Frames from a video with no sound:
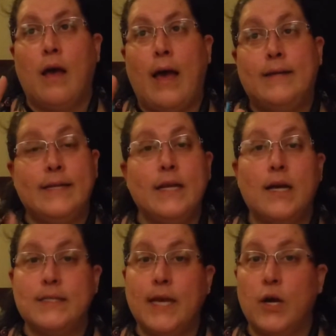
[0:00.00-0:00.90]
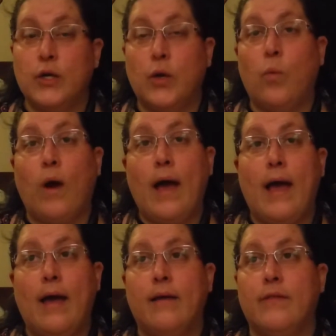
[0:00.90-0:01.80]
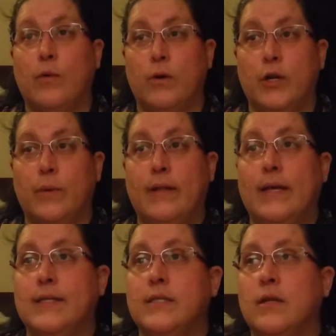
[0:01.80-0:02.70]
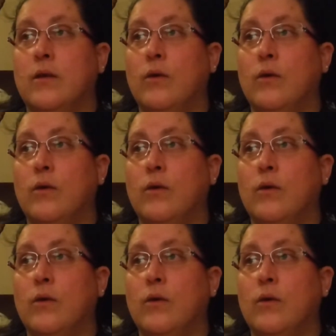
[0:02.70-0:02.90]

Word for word: I did not tell you why that we're doing this.